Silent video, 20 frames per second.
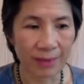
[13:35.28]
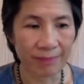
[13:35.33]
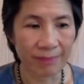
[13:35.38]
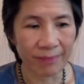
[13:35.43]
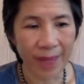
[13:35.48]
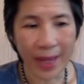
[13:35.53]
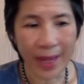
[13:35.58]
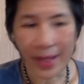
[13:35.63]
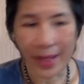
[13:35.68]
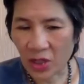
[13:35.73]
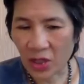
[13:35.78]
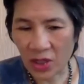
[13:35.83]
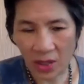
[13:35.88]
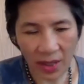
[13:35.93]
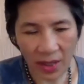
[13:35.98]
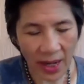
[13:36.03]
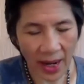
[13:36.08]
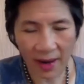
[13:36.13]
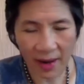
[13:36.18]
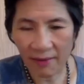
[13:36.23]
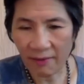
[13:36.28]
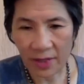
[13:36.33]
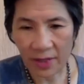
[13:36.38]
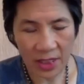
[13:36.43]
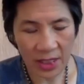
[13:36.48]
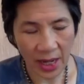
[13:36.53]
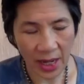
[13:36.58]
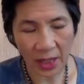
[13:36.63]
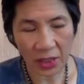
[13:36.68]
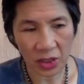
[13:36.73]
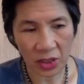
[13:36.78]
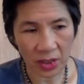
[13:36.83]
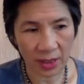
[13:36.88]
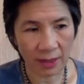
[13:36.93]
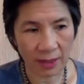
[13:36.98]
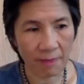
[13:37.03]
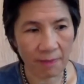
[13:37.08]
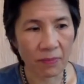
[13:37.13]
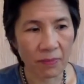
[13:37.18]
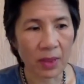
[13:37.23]
I start every
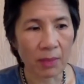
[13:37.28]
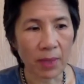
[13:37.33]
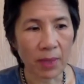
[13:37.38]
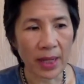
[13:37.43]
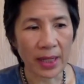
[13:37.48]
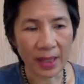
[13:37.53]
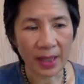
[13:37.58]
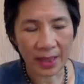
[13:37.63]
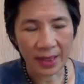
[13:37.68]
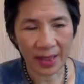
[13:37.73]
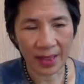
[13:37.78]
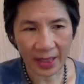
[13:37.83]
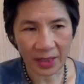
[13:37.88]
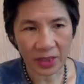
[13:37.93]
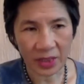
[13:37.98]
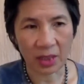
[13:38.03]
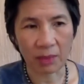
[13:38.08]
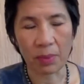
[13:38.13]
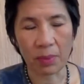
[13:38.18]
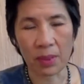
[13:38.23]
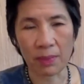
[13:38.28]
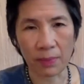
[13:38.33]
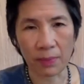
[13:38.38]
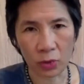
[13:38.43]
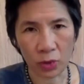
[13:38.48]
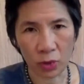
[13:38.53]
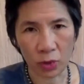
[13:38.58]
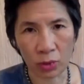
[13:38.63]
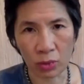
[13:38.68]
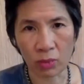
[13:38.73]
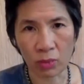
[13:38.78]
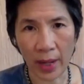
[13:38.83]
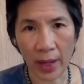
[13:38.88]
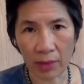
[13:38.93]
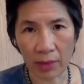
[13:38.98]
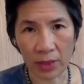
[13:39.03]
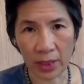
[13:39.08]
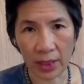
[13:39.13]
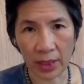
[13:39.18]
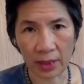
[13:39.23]
session by connecting people to
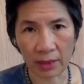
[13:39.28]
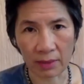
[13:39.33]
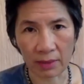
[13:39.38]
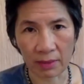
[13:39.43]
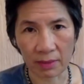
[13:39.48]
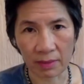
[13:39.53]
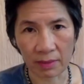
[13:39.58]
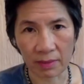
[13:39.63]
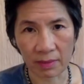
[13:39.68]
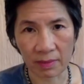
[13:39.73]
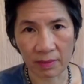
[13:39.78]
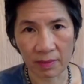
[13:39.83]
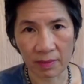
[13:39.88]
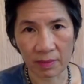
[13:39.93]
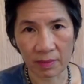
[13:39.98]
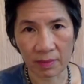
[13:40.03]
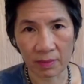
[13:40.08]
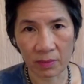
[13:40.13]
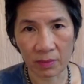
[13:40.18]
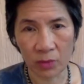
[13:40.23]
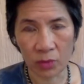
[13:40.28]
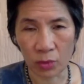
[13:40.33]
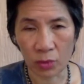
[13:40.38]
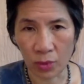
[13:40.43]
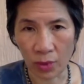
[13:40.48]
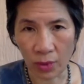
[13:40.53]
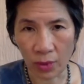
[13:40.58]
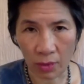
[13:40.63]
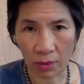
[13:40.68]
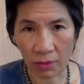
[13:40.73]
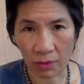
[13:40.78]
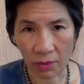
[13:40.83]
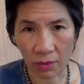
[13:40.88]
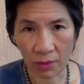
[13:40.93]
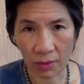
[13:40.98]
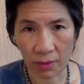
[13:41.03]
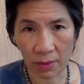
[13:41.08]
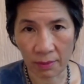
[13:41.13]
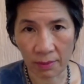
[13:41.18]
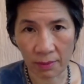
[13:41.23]
grounding, to the earth.
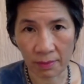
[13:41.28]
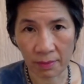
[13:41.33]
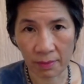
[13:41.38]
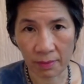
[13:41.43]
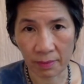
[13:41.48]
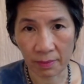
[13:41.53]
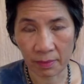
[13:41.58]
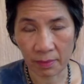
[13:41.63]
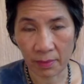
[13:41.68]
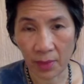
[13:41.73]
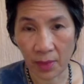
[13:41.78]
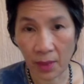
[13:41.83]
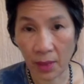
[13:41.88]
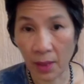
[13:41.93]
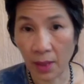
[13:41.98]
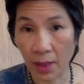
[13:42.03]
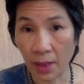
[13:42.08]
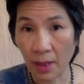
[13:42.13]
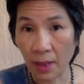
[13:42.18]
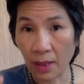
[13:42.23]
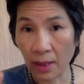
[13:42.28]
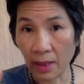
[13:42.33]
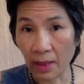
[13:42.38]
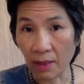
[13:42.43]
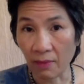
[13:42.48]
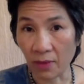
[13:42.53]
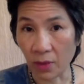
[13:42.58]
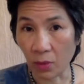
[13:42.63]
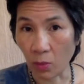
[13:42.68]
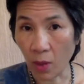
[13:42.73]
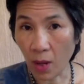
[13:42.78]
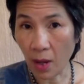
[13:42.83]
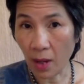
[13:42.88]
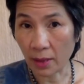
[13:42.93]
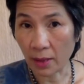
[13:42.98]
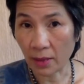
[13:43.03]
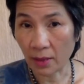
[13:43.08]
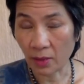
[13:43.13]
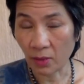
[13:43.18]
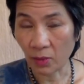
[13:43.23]
If you
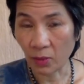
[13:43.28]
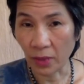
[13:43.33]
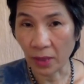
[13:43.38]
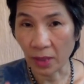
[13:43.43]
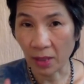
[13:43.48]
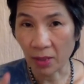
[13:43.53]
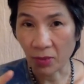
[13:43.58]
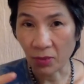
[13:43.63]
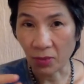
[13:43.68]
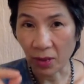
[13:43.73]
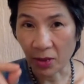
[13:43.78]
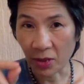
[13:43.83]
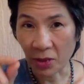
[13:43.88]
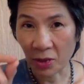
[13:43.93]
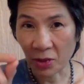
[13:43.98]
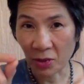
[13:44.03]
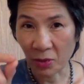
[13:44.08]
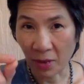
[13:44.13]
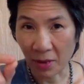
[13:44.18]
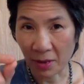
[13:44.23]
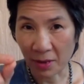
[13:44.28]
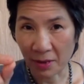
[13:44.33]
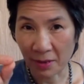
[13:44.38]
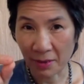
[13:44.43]
want, we can do a short